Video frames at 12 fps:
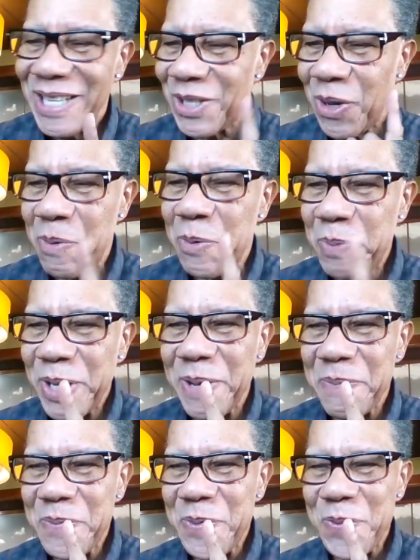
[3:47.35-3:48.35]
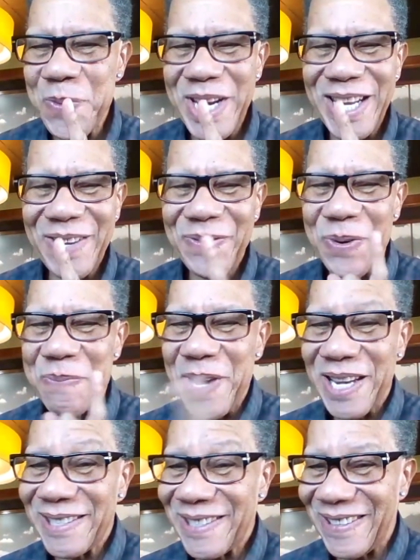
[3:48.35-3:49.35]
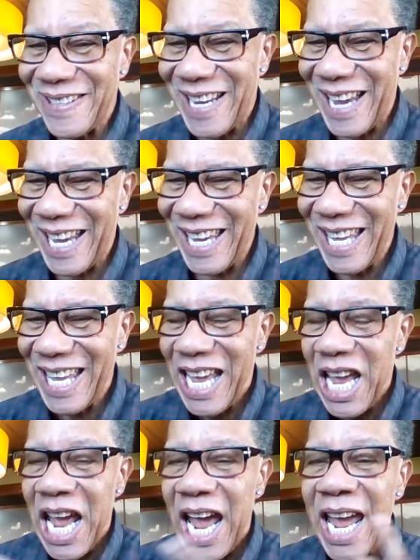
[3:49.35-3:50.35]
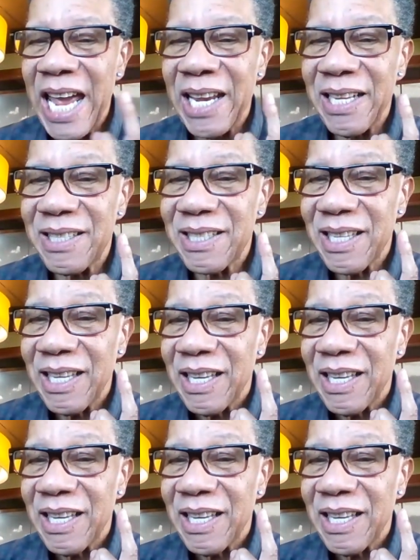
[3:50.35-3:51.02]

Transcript: So I'm going to pick up the reading from yesterday as